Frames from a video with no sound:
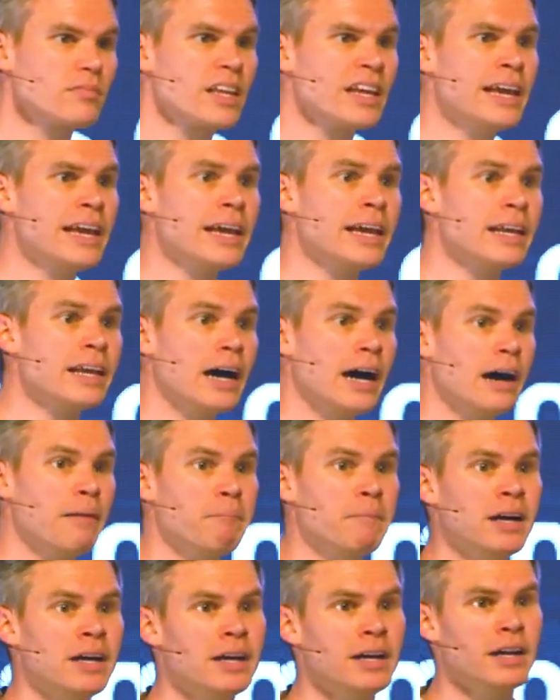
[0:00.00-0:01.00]
and
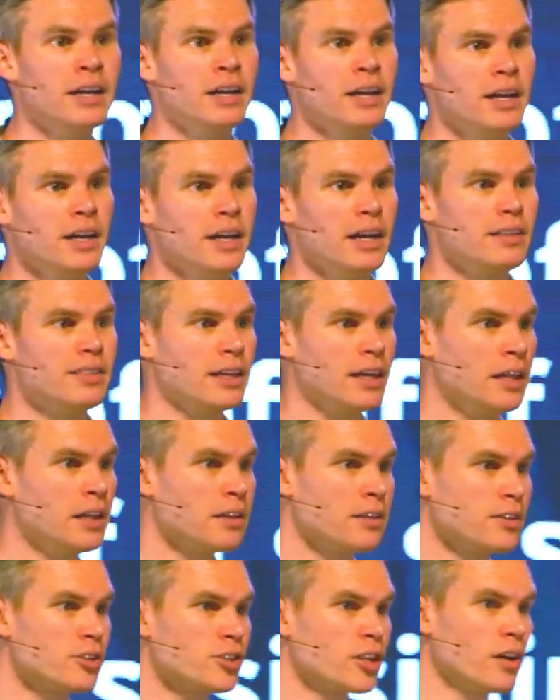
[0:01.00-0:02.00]
um, at the end
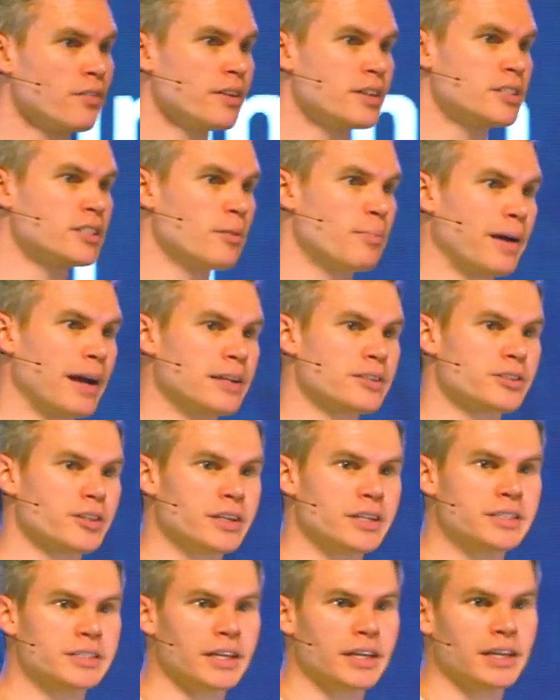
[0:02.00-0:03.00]
of the service, the pastor,
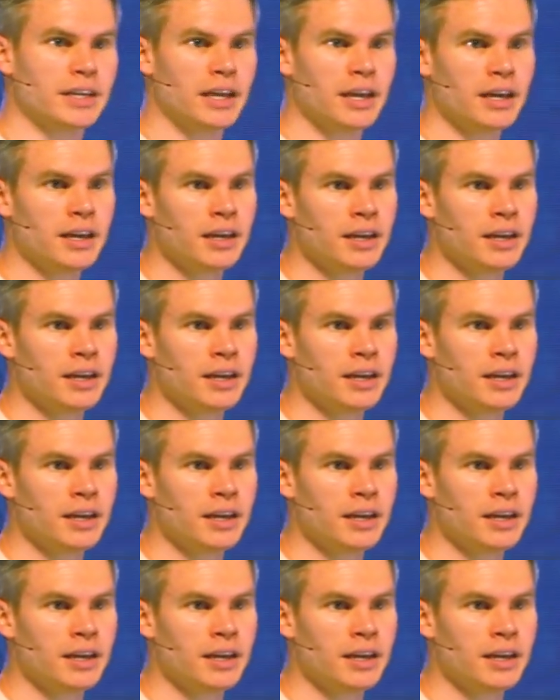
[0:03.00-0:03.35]
he said,